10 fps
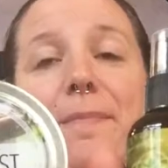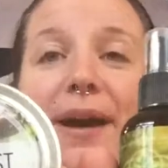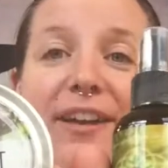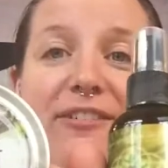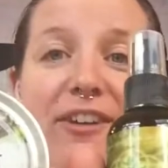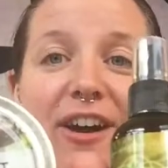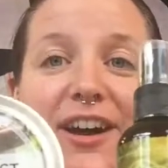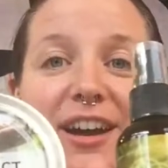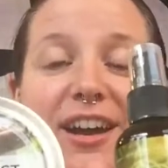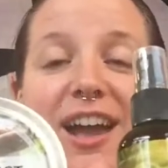By
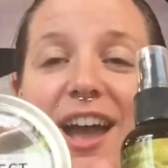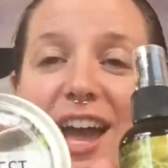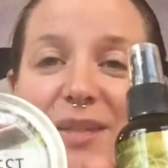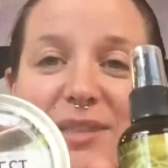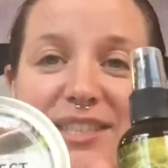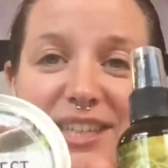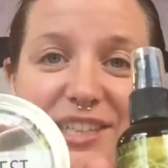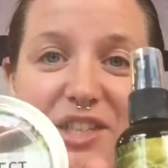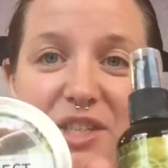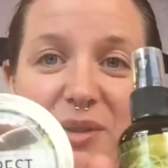far, I'm
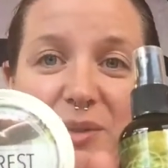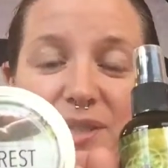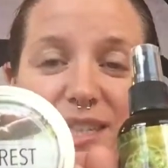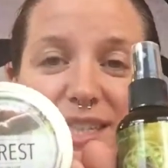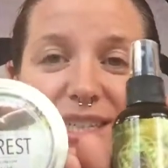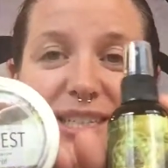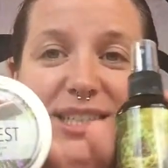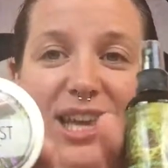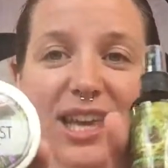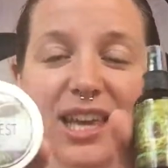excited to use these.